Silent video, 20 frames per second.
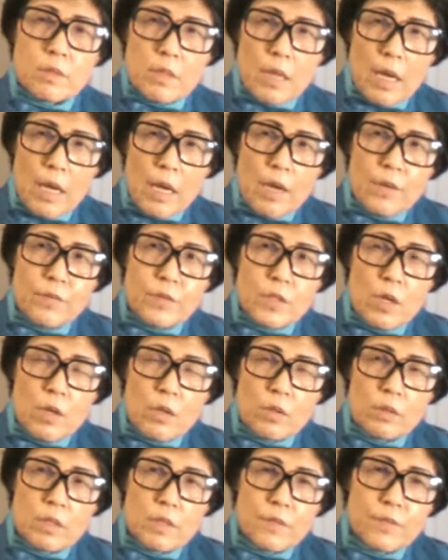I have
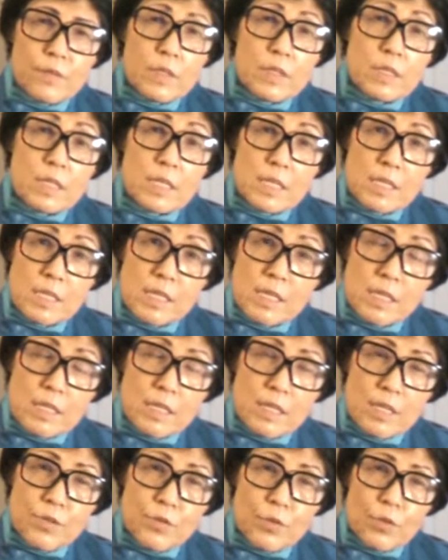talked different
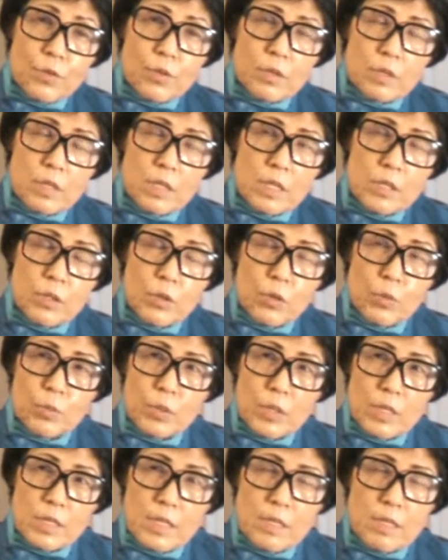diseases or clinical
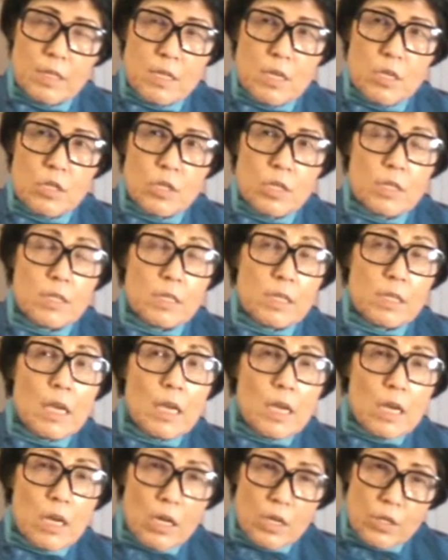presentations
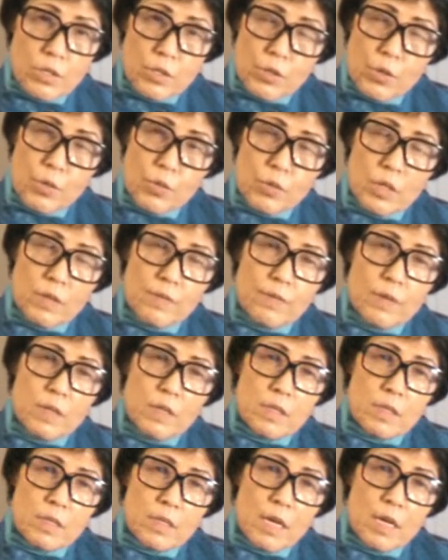associated with
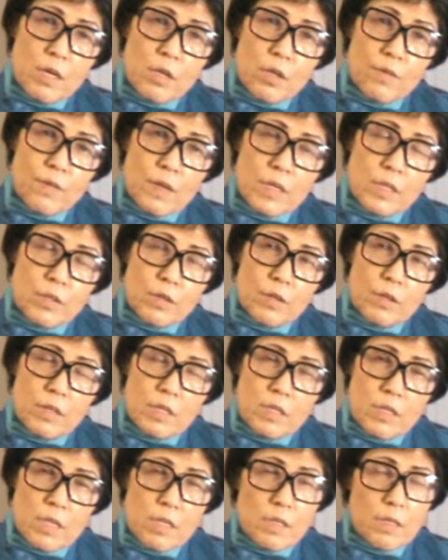this cardiovascular
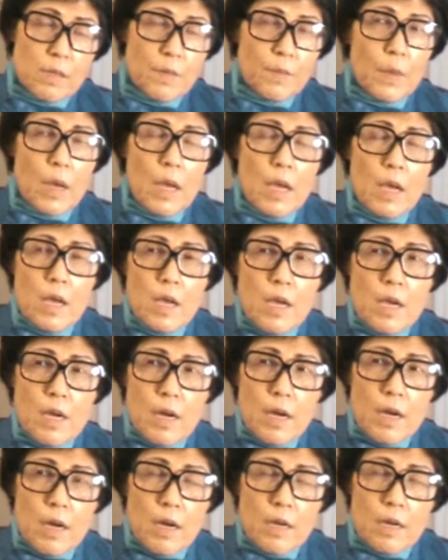system.
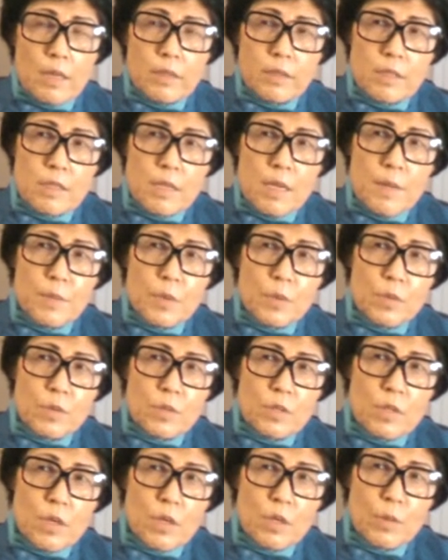Today I'm going to
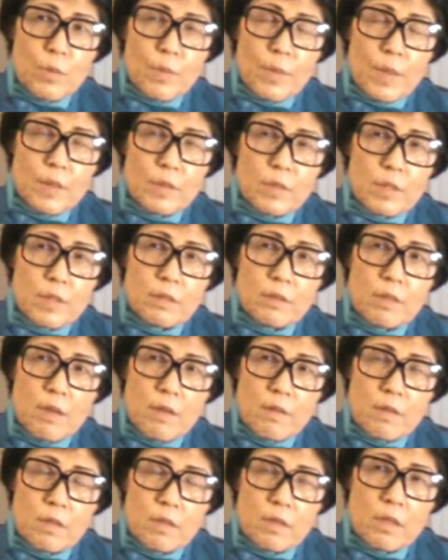talk about
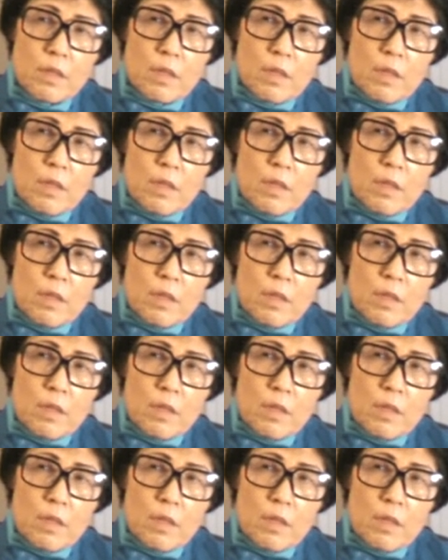another